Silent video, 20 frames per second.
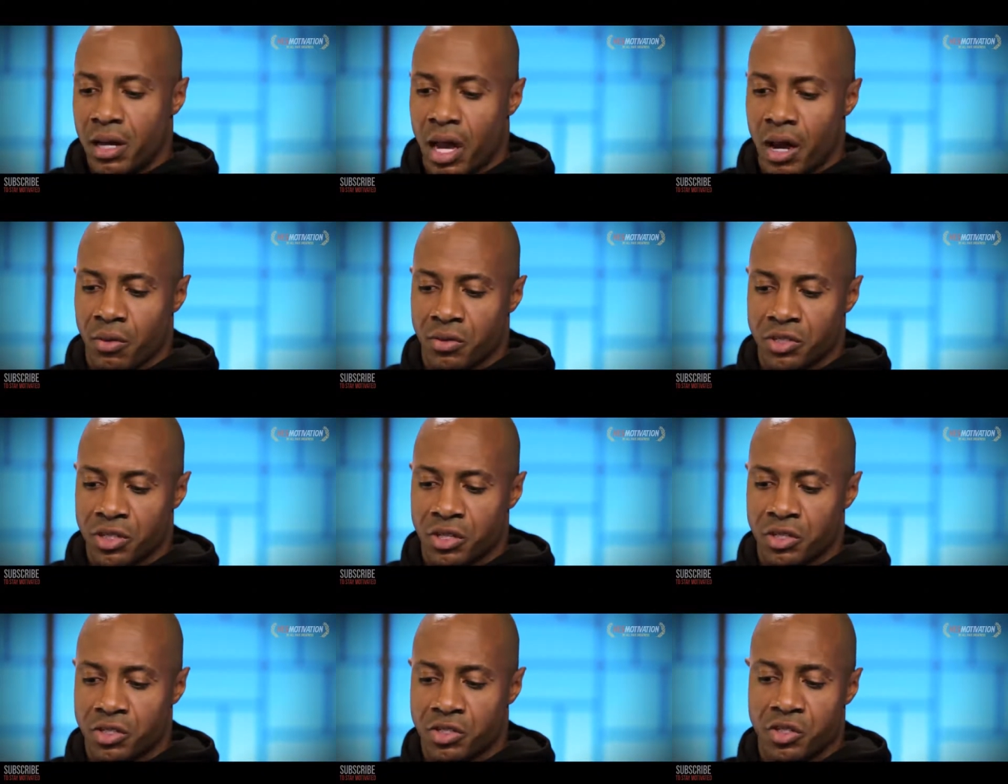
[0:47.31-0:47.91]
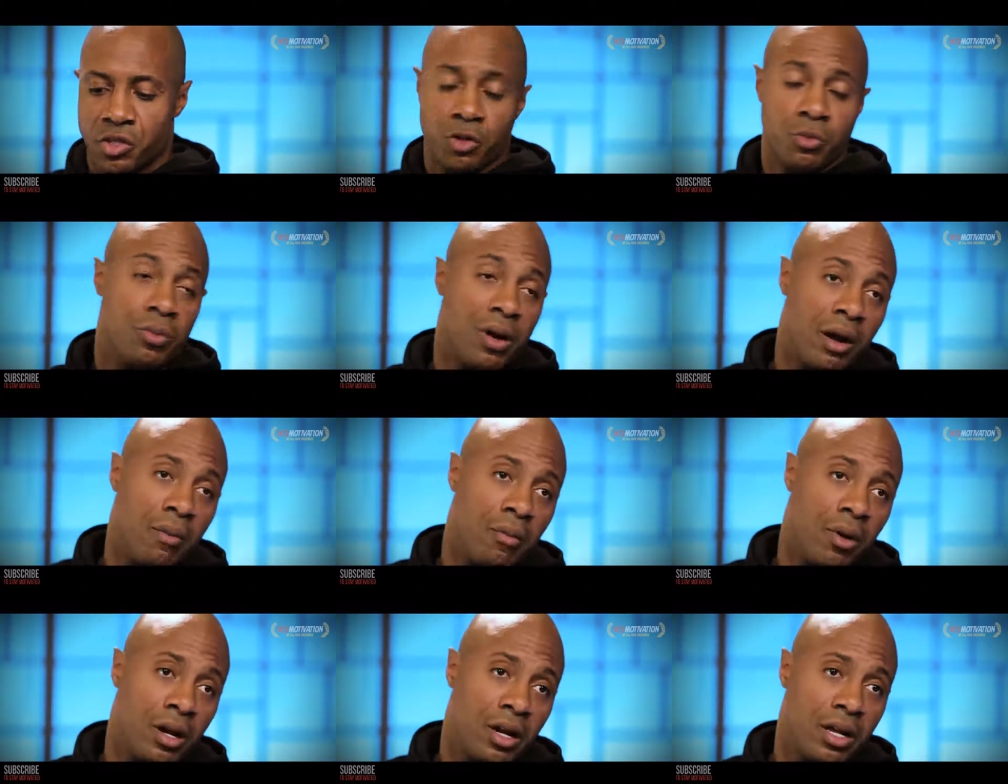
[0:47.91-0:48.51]
I was consumed
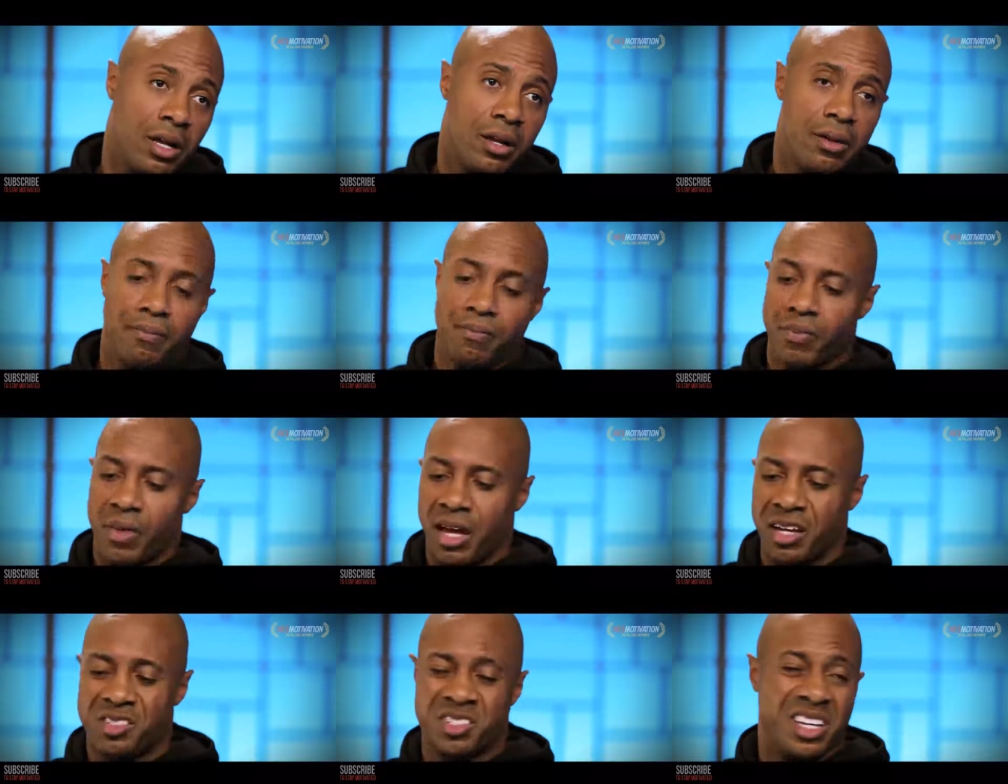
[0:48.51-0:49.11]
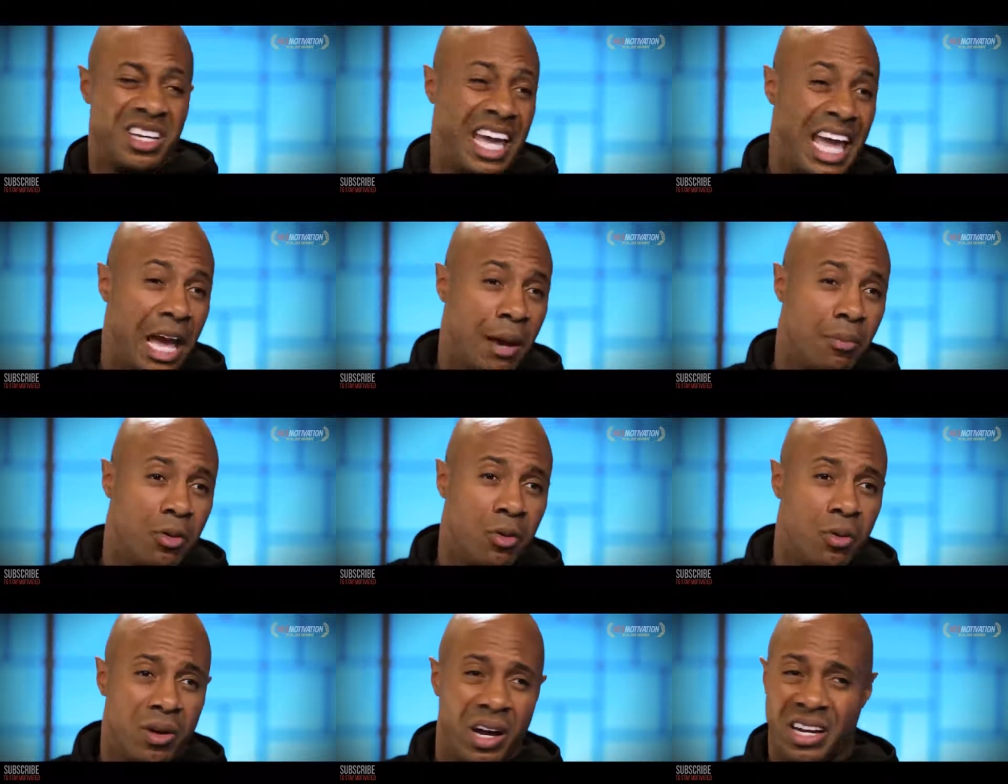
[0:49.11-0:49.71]
by money. I used to
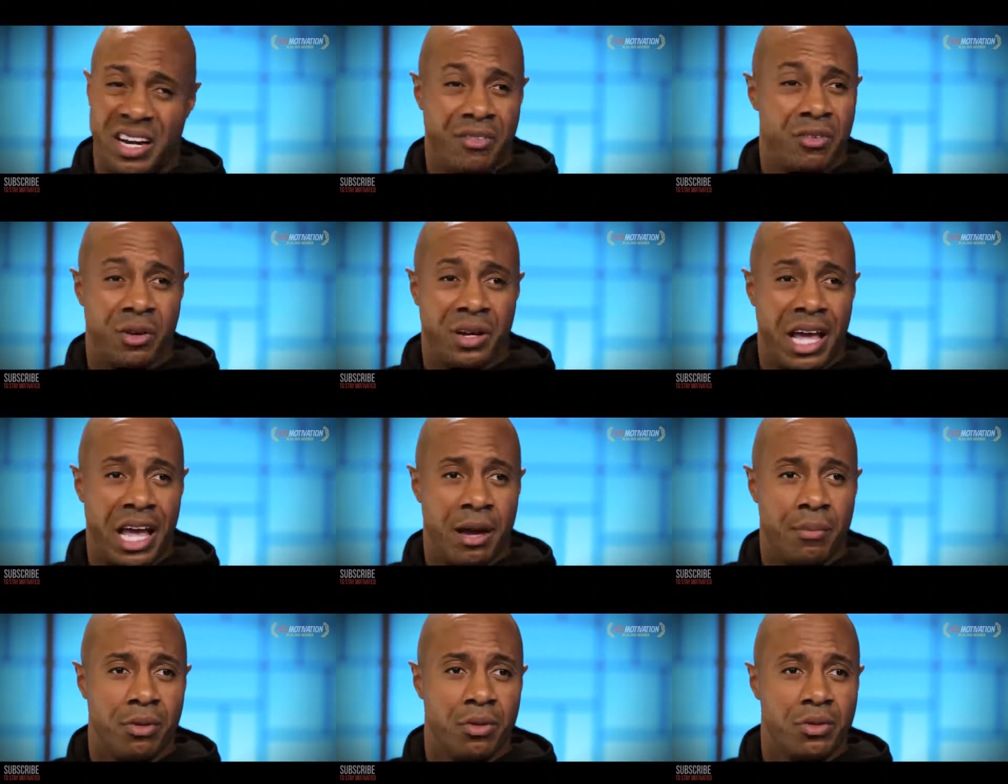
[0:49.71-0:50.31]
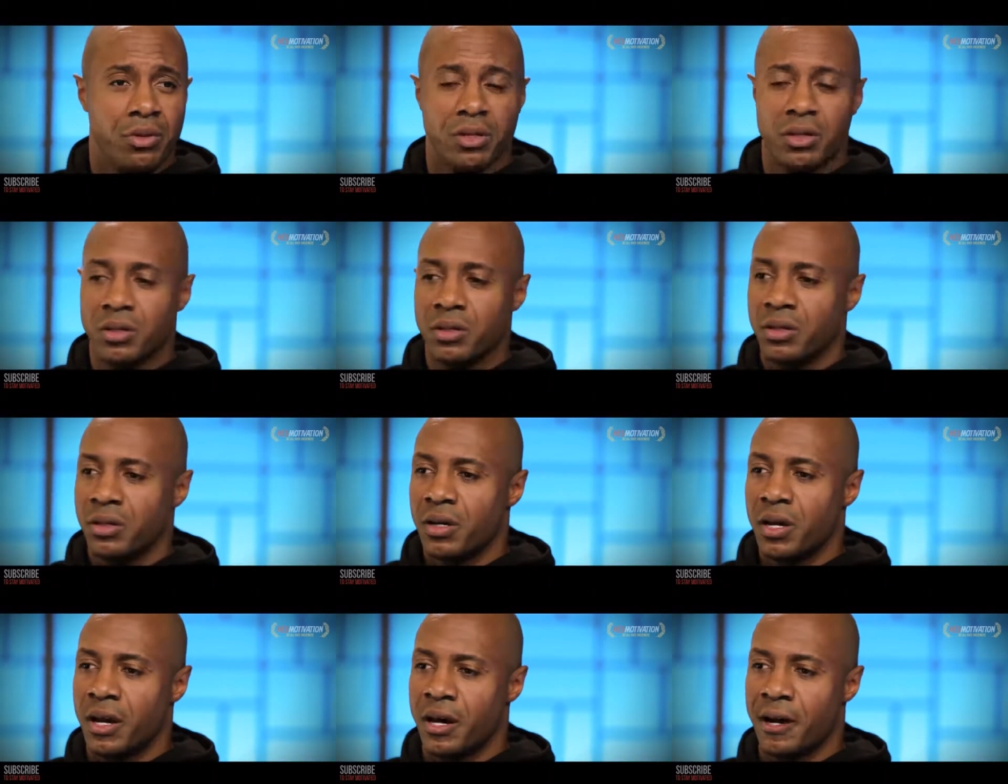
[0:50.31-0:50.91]
gamble. I never gambled.
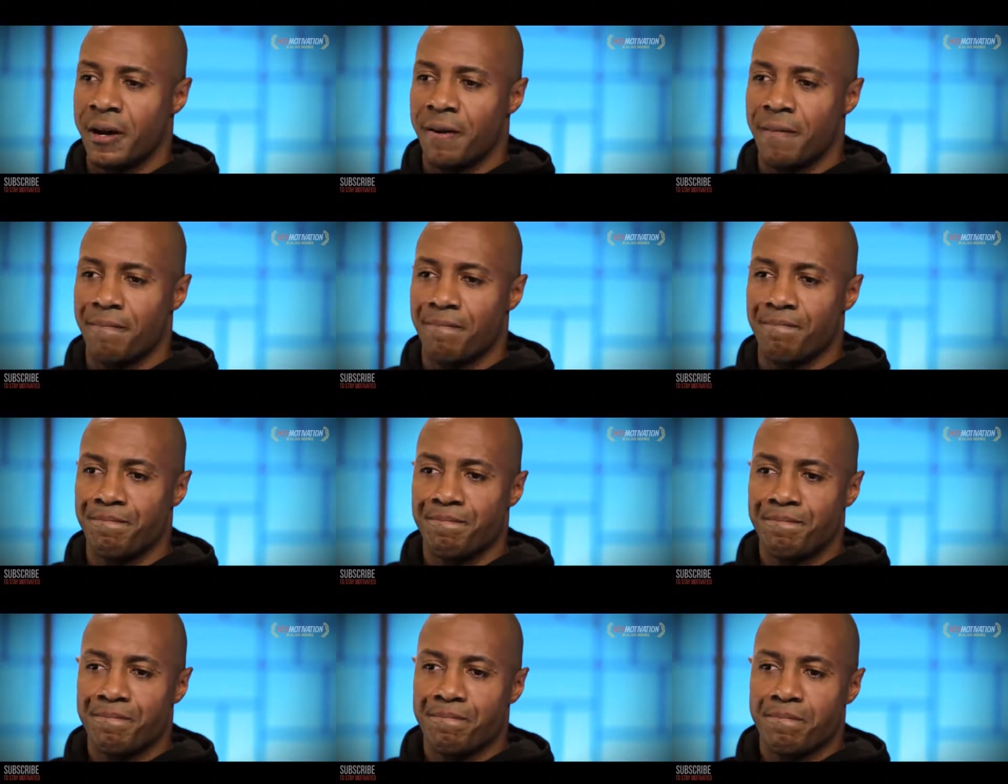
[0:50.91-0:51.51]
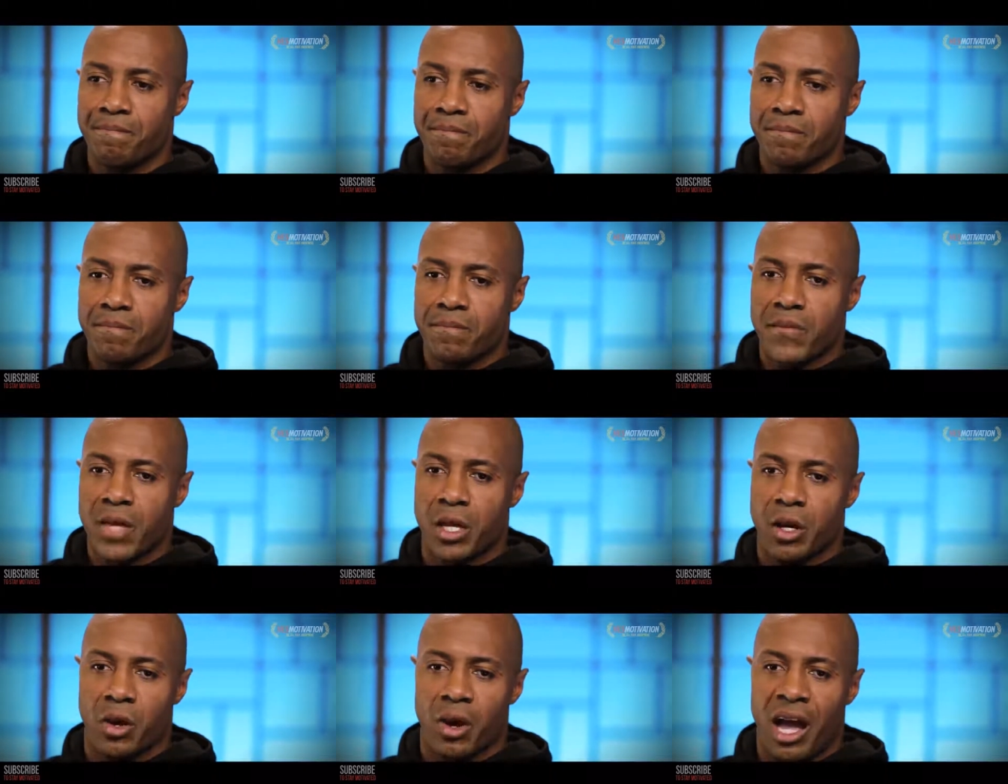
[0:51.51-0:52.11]

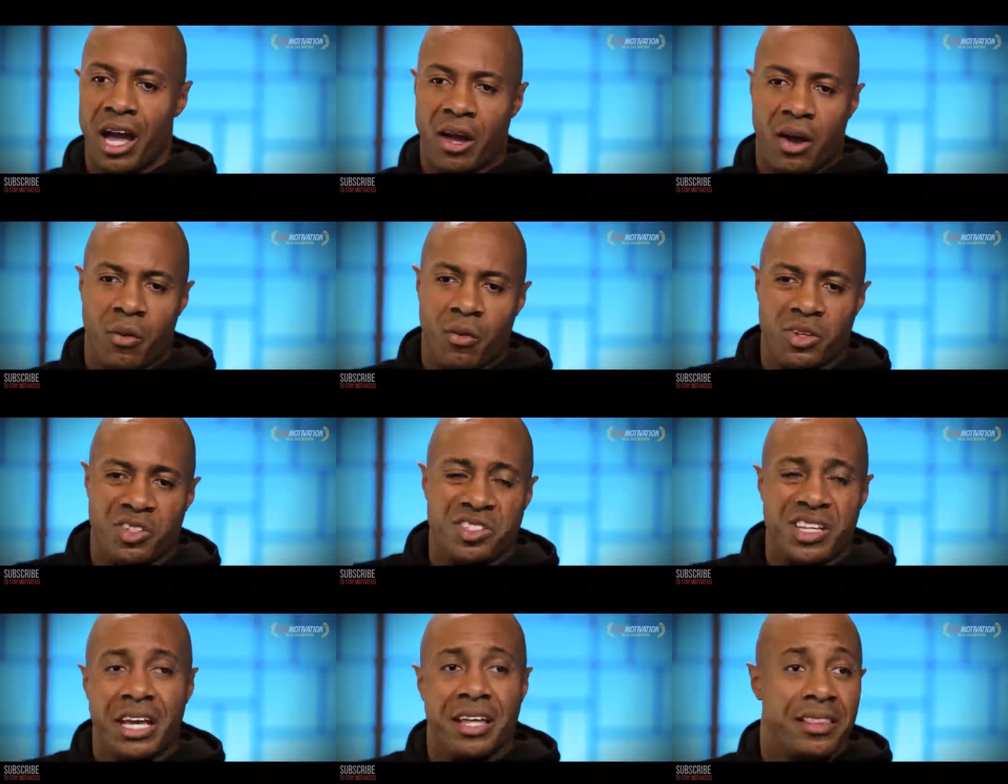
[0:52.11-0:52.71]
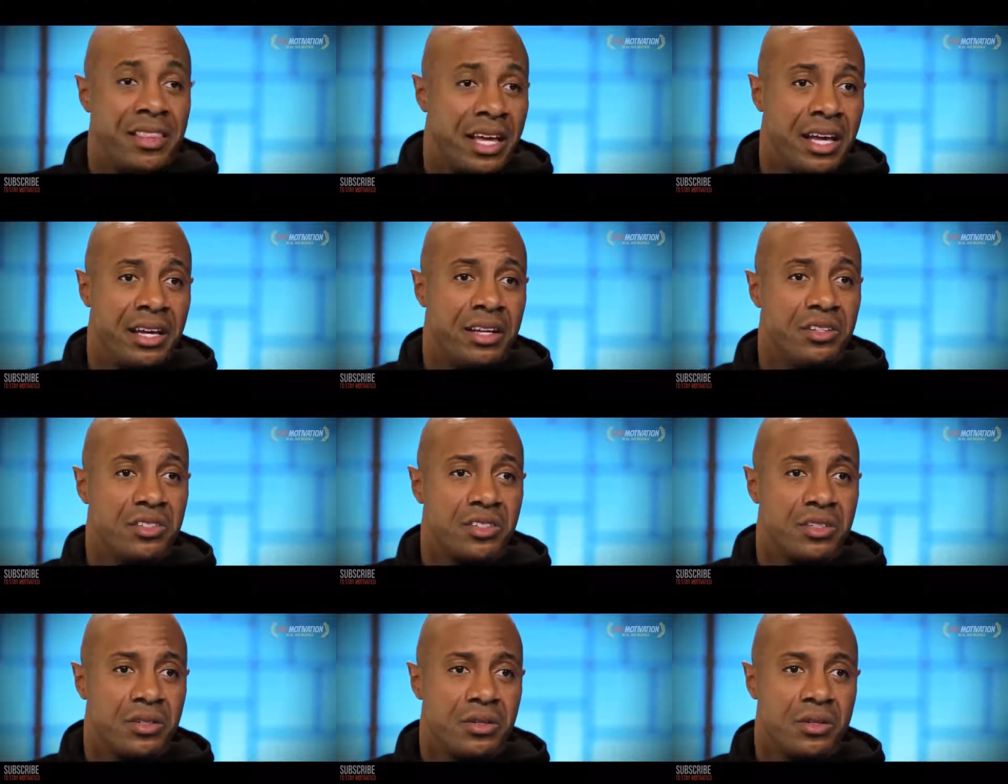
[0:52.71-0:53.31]
You know, I would say
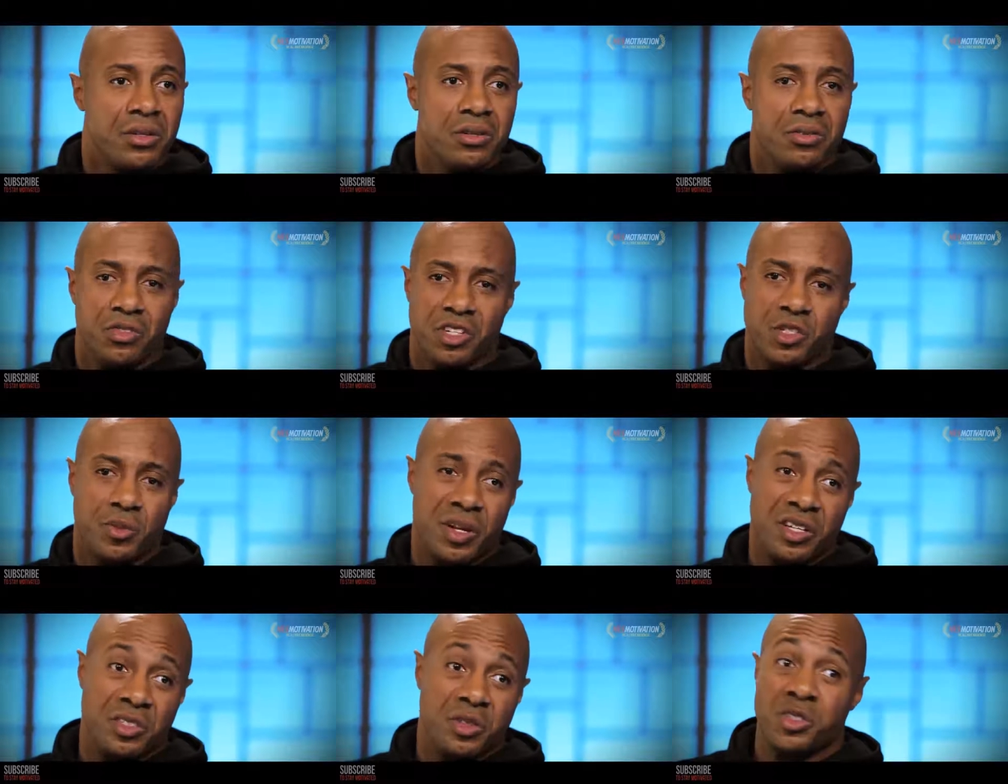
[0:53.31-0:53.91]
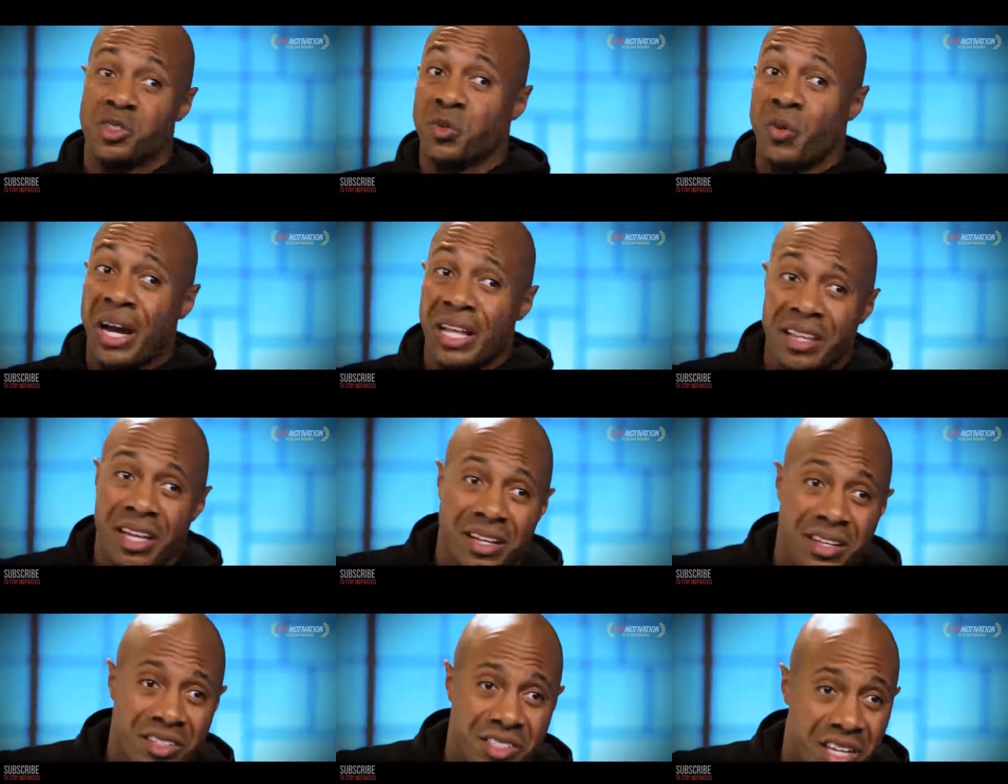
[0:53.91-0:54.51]
things just because it was the
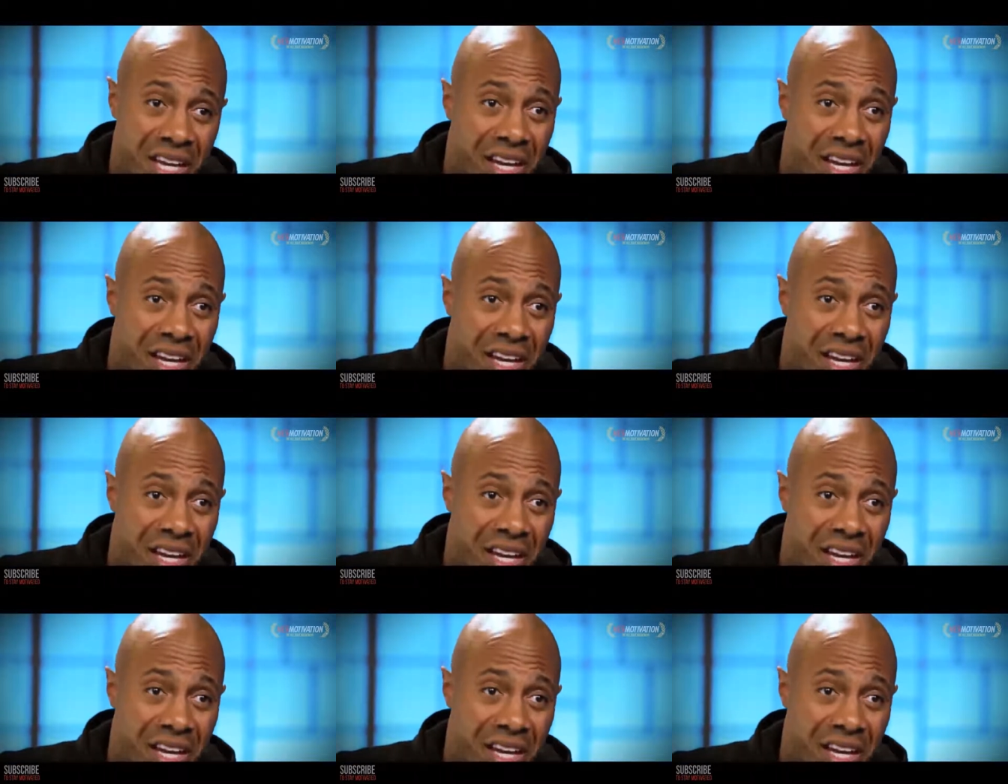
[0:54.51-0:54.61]
right thing to